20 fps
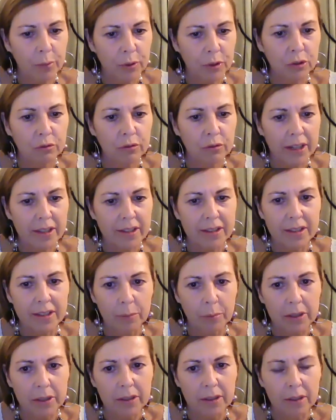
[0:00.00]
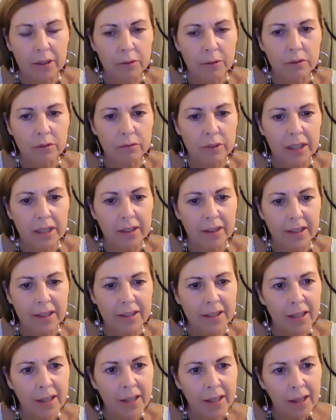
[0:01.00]
but you rested a bit, and it was really
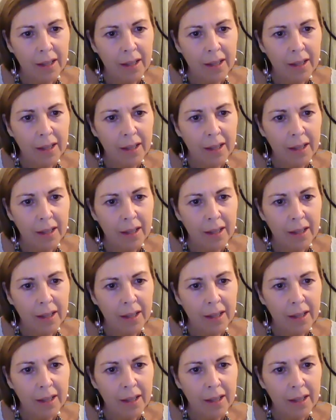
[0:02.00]
nice.